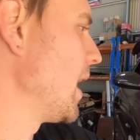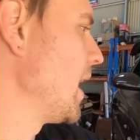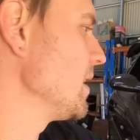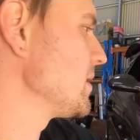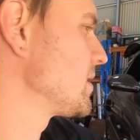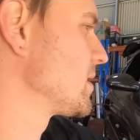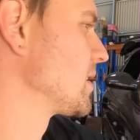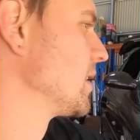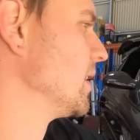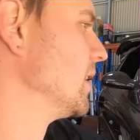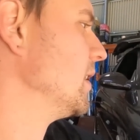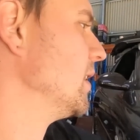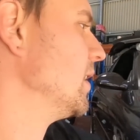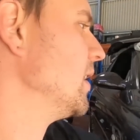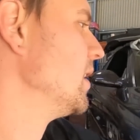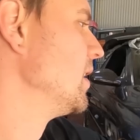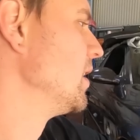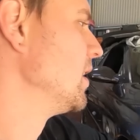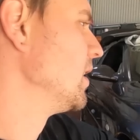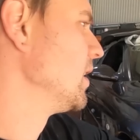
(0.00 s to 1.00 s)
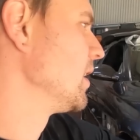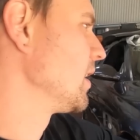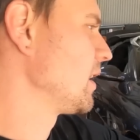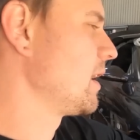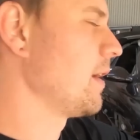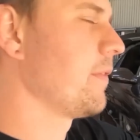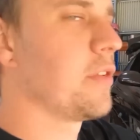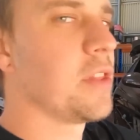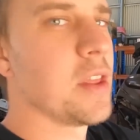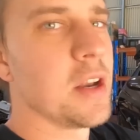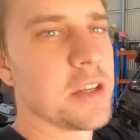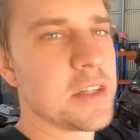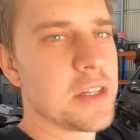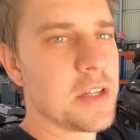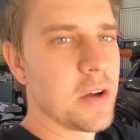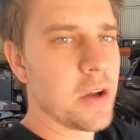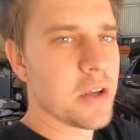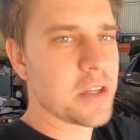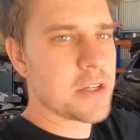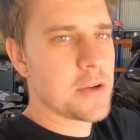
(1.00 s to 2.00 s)
But given that it's
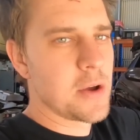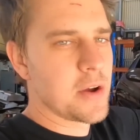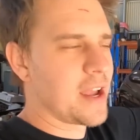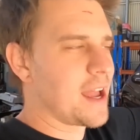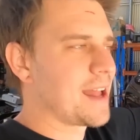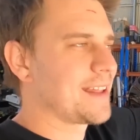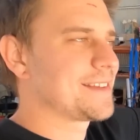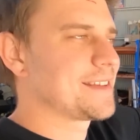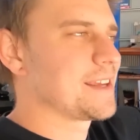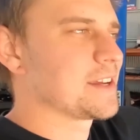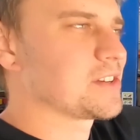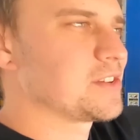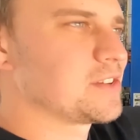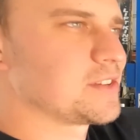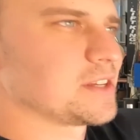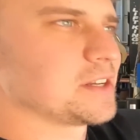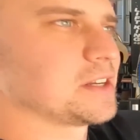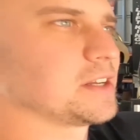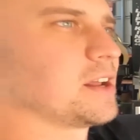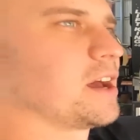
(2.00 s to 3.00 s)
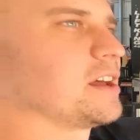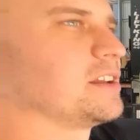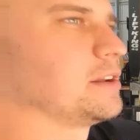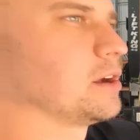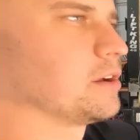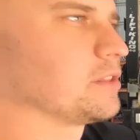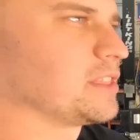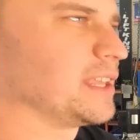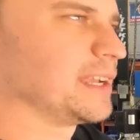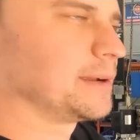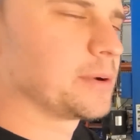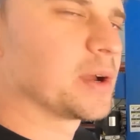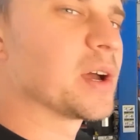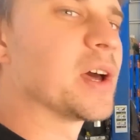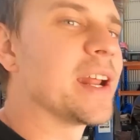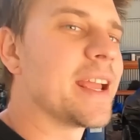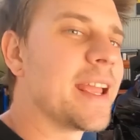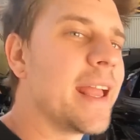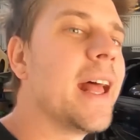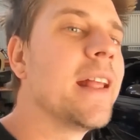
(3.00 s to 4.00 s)
still got stock cat sections in it, I don't think we're
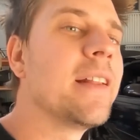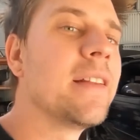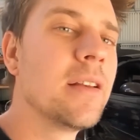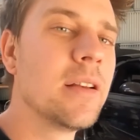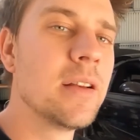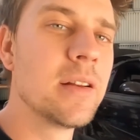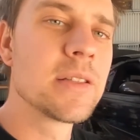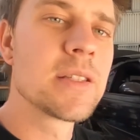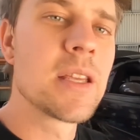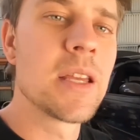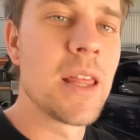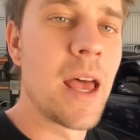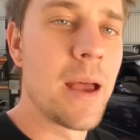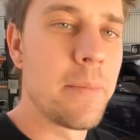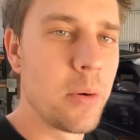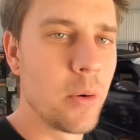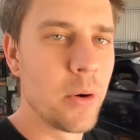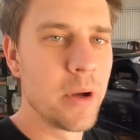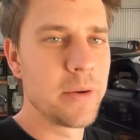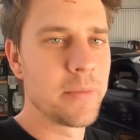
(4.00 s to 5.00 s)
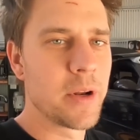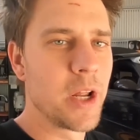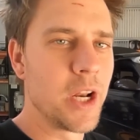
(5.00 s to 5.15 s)
going to get to that point.